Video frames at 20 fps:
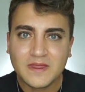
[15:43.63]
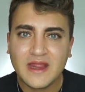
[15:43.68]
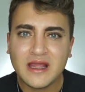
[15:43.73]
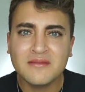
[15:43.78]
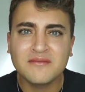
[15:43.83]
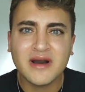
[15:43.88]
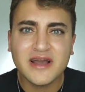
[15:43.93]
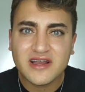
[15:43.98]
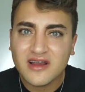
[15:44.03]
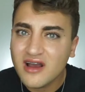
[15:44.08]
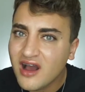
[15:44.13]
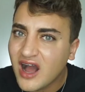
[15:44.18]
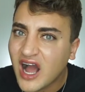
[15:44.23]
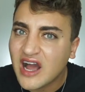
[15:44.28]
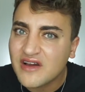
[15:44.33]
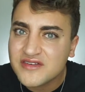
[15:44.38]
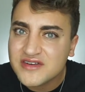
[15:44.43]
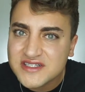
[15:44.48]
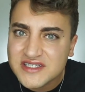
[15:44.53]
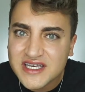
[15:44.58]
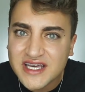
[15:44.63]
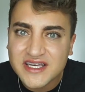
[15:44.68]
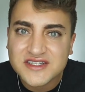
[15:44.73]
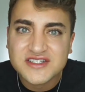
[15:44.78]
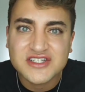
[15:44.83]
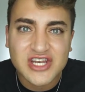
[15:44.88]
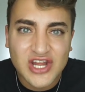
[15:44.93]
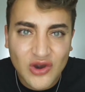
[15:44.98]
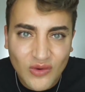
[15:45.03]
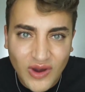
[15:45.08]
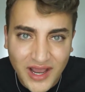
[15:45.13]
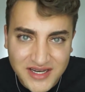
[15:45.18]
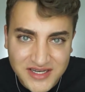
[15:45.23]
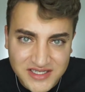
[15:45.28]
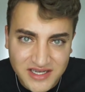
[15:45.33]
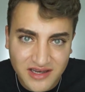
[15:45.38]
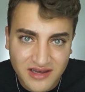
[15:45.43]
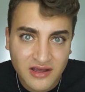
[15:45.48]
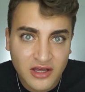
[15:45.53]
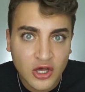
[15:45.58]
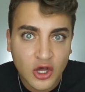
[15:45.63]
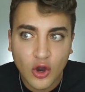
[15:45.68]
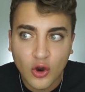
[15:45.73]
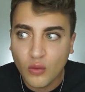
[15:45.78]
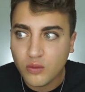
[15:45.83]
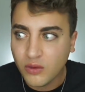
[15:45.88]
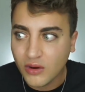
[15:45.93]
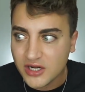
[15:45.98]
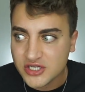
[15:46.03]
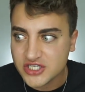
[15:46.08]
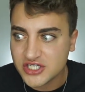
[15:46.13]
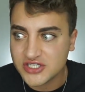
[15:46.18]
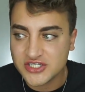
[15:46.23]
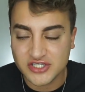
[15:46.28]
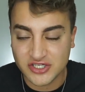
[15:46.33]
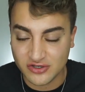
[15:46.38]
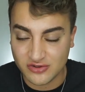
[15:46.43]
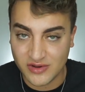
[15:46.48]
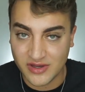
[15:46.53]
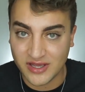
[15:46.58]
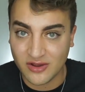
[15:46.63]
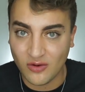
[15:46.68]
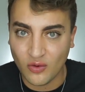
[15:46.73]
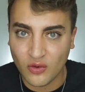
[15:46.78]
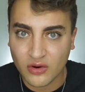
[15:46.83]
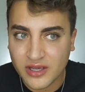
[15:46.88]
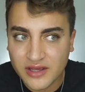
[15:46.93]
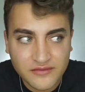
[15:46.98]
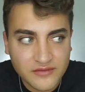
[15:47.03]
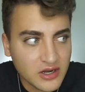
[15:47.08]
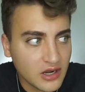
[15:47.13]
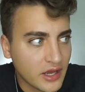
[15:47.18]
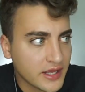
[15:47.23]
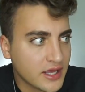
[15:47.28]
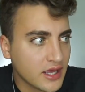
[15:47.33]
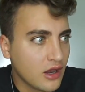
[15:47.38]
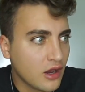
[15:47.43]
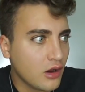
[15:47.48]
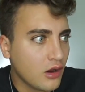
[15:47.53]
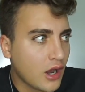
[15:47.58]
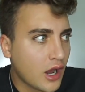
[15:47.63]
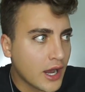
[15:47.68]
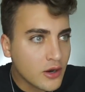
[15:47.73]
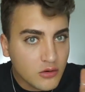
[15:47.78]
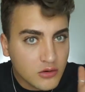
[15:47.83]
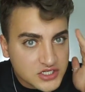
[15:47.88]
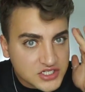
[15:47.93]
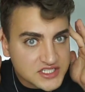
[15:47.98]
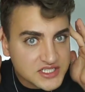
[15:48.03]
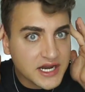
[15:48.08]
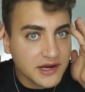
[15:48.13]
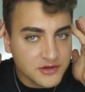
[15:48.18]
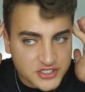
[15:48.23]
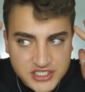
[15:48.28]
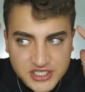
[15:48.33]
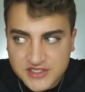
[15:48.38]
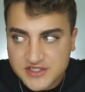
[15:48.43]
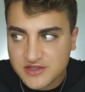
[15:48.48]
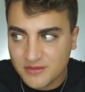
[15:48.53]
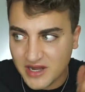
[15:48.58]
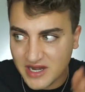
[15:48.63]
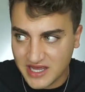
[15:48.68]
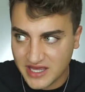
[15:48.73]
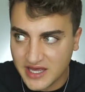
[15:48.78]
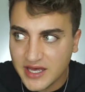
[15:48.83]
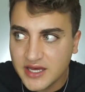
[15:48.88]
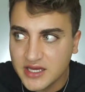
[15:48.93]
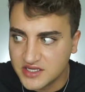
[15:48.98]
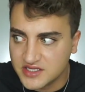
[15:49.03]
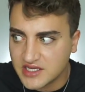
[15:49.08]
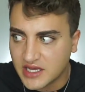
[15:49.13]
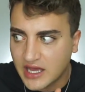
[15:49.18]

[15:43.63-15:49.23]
Micah obviously has no idea what she's doing or even like I don't understand how she has so many kids.